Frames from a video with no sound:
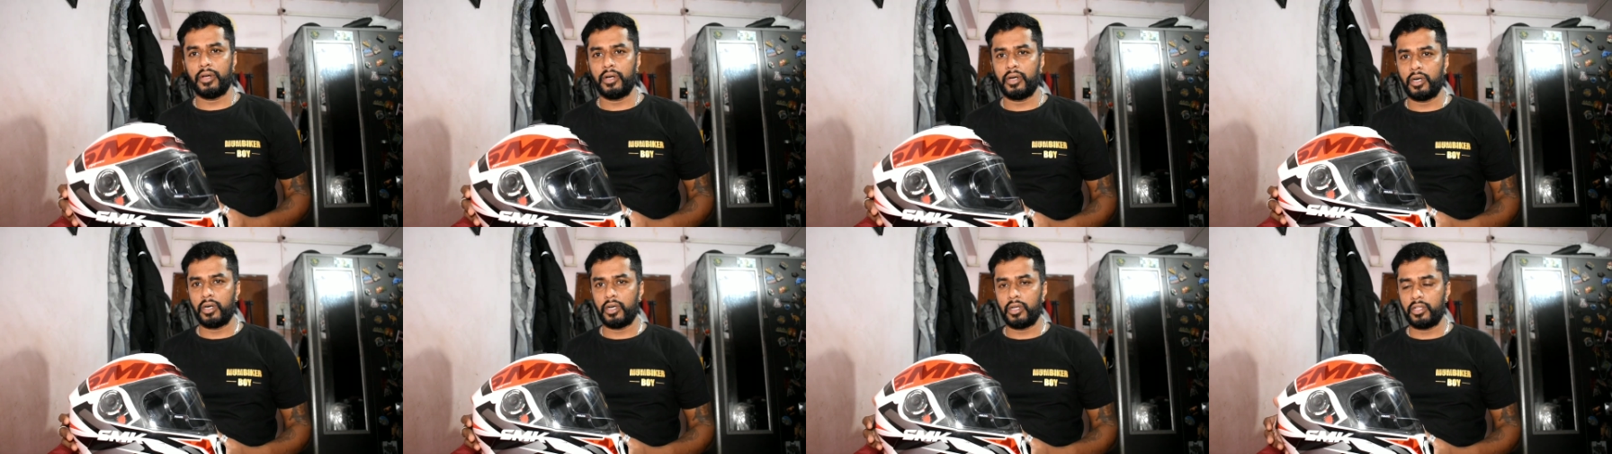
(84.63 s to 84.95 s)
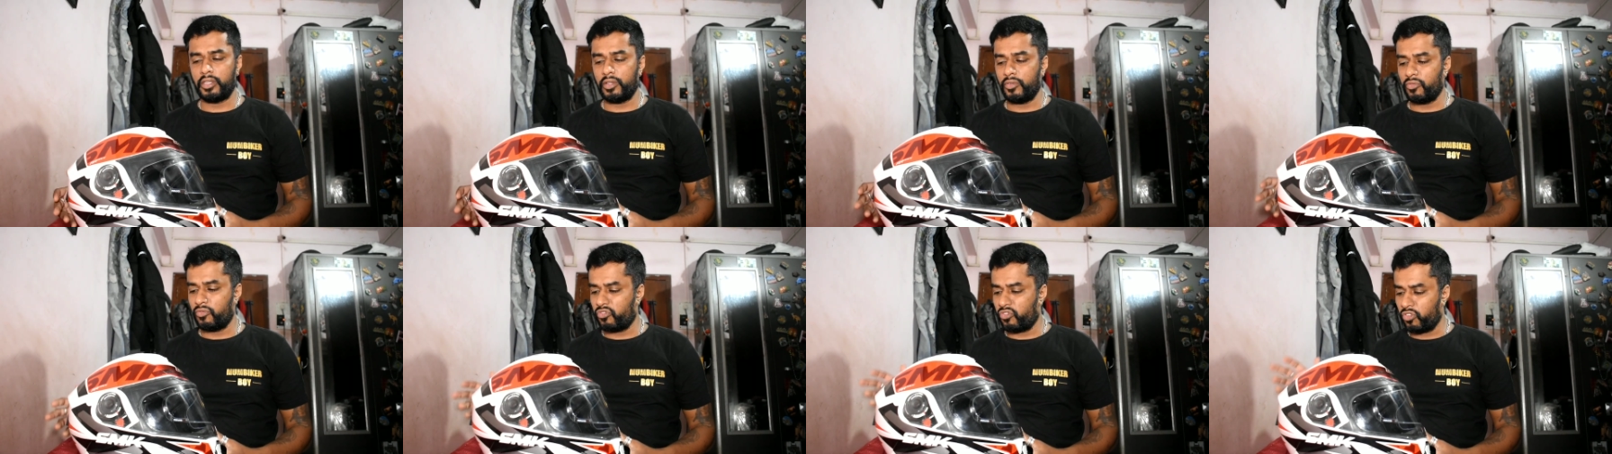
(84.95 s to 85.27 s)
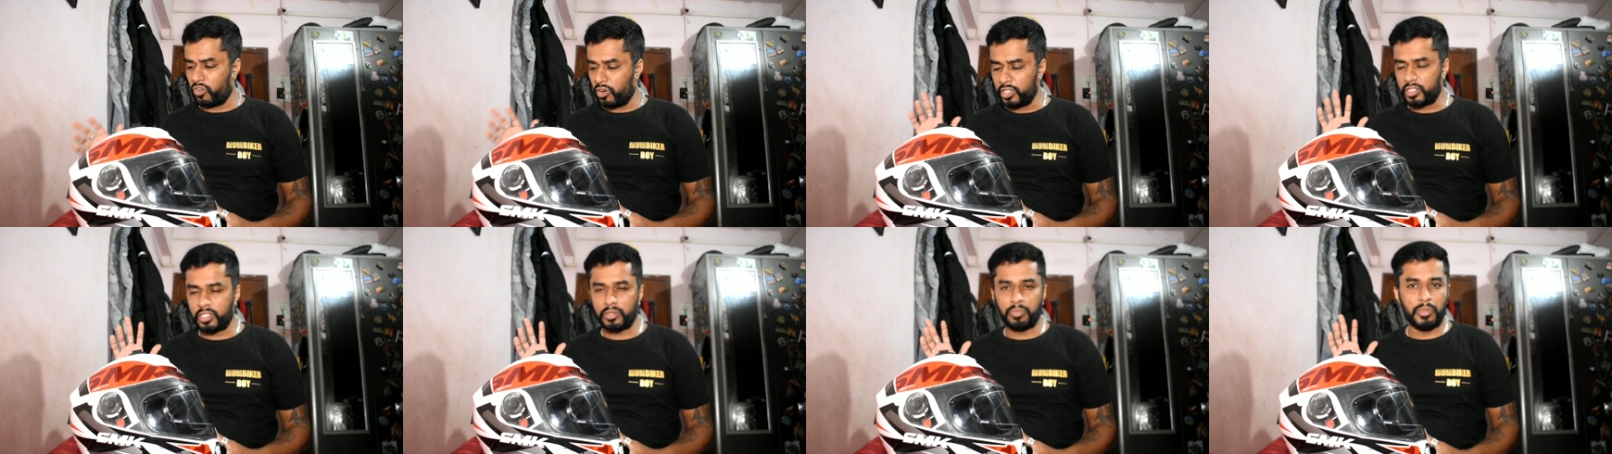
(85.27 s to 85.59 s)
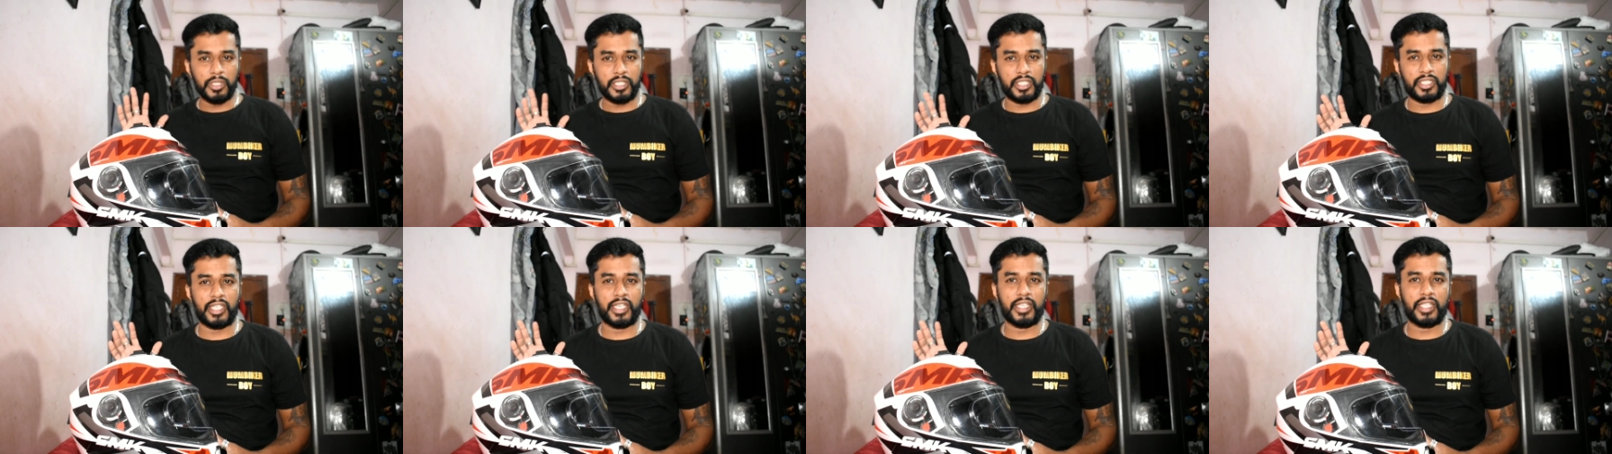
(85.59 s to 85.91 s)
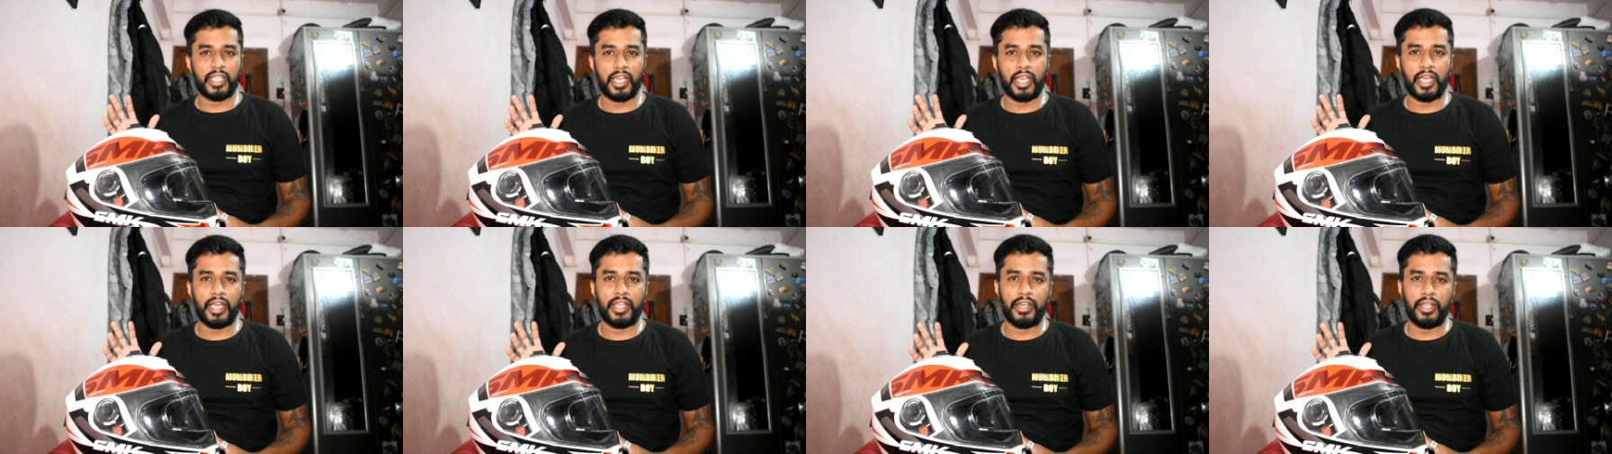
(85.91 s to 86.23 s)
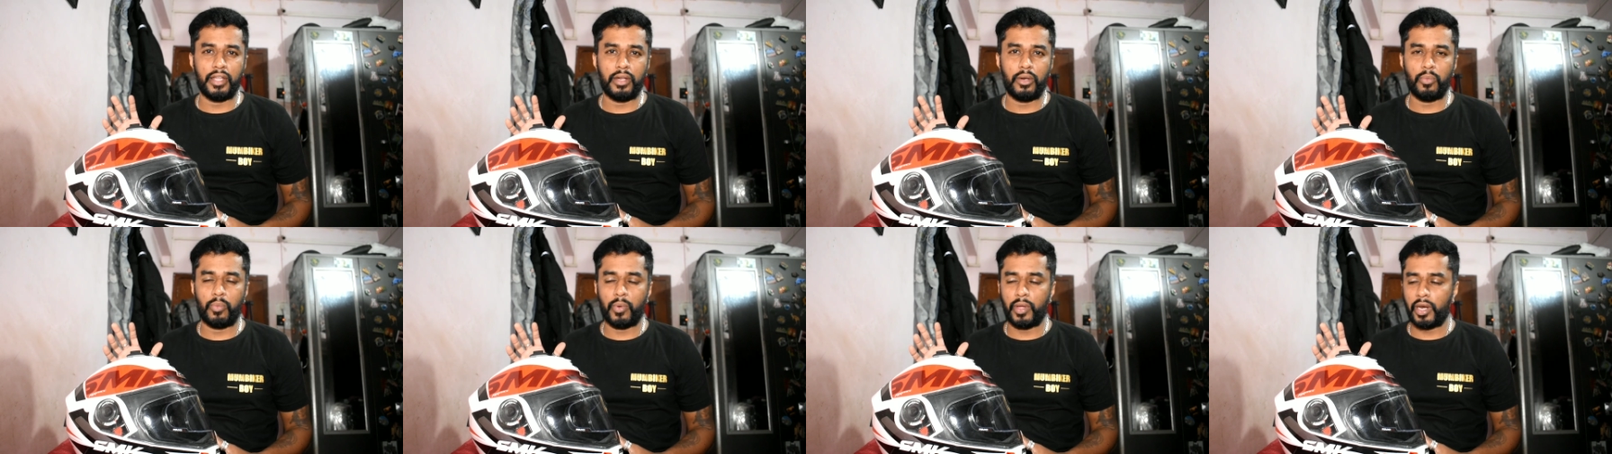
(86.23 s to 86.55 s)
the first mistake that I
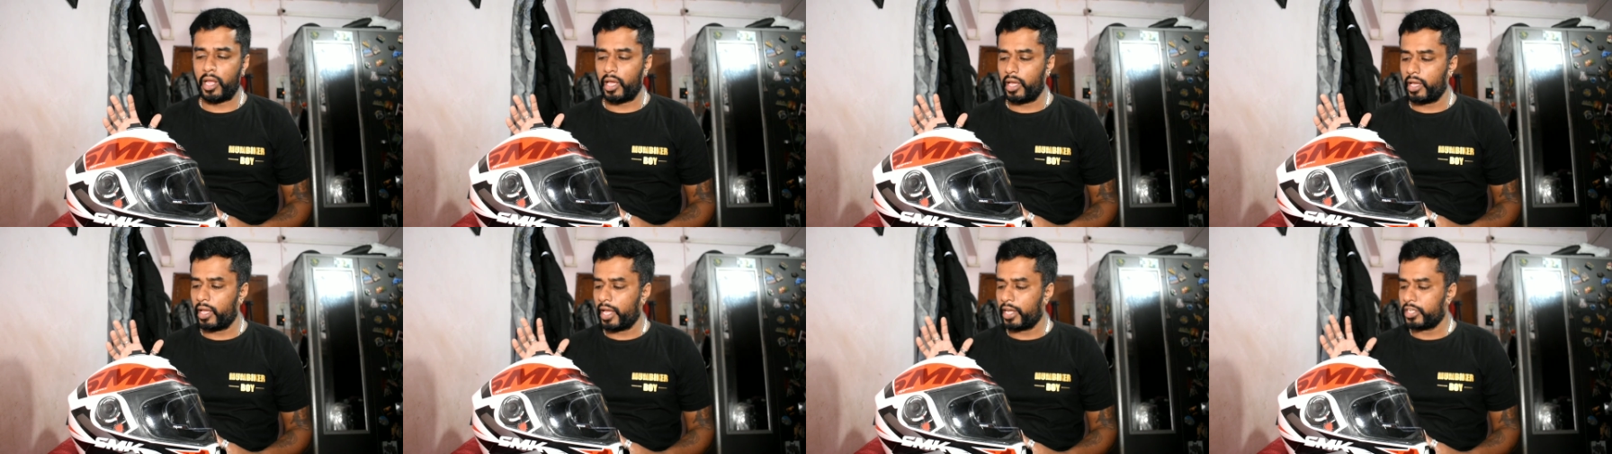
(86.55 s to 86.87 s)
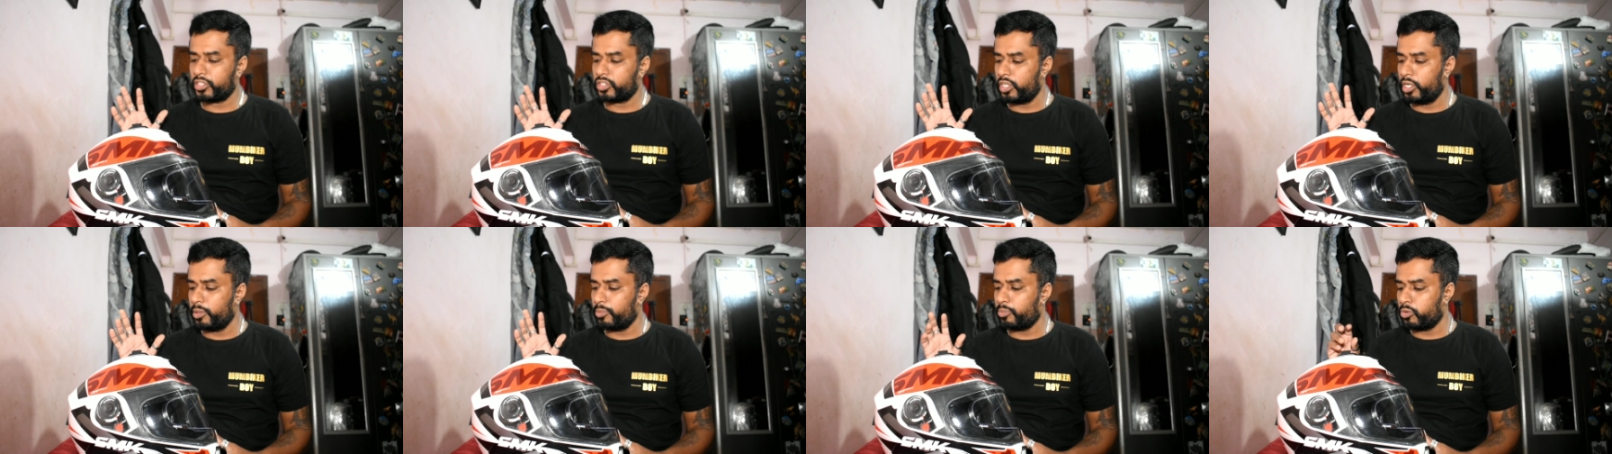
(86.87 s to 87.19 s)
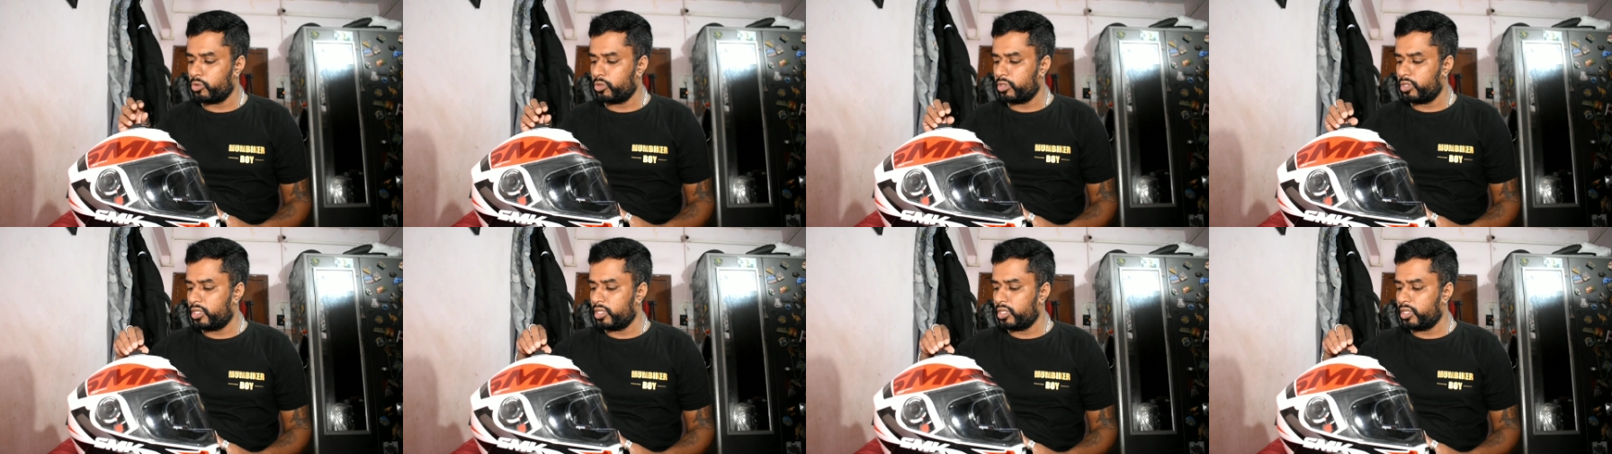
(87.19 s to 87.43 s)
did when I actually put